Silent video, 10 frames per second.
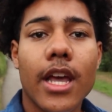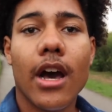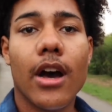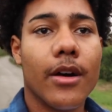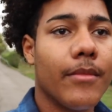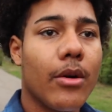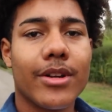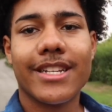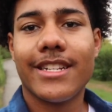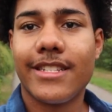I
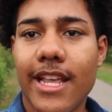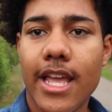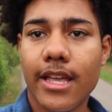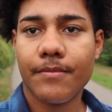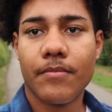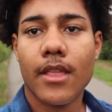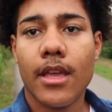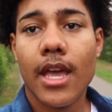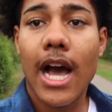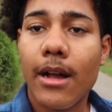wanted to say,
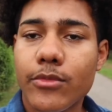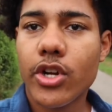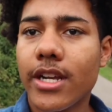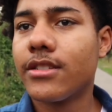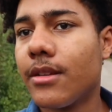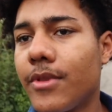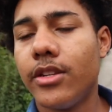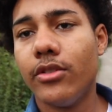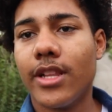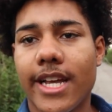I'm trying
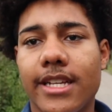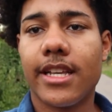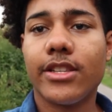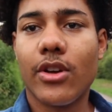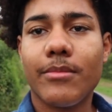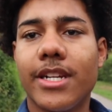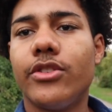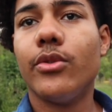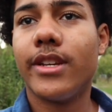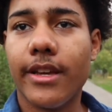something new, like I said, so I'm gonna
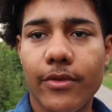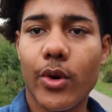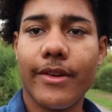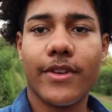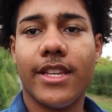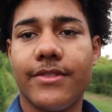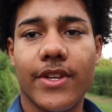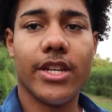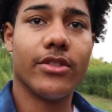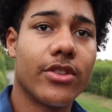do a giveaway for this video.